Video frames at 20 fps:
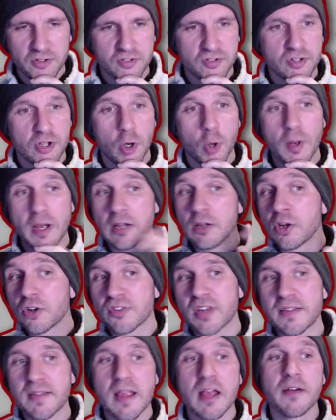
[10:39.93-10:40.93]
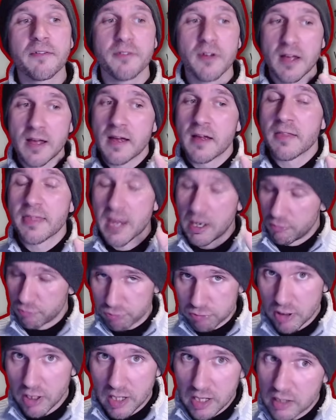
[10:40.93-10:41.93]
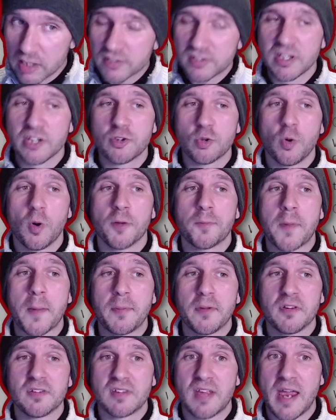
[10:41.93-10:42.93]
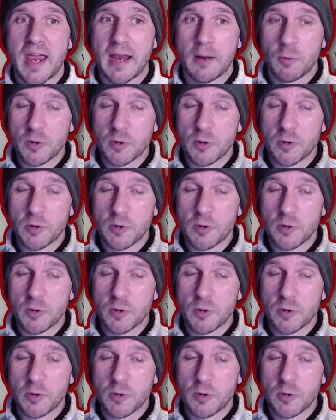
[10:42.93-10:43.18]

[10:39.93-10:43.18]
So it looks like they are really listening to what people are saying,